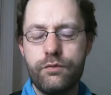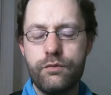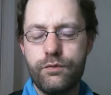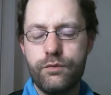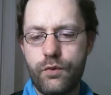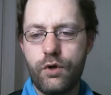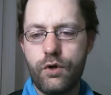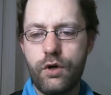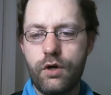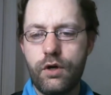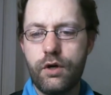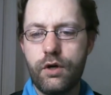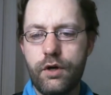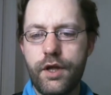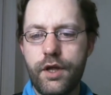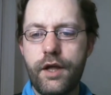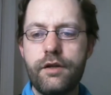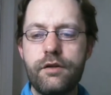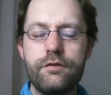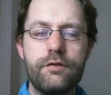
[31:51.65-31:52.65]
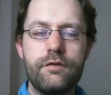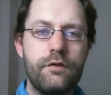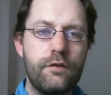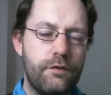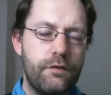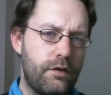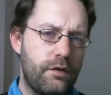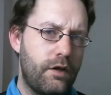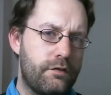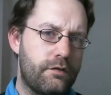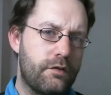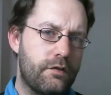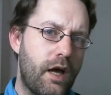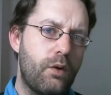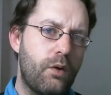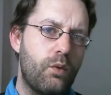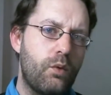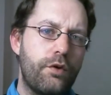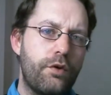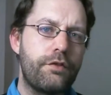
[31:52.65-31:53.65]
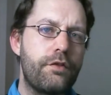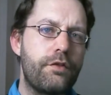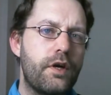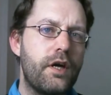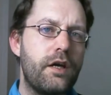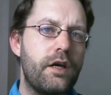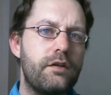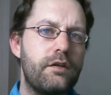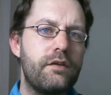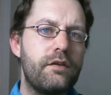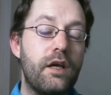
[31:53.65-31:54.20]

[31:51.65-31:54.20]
For instance, there's now a thread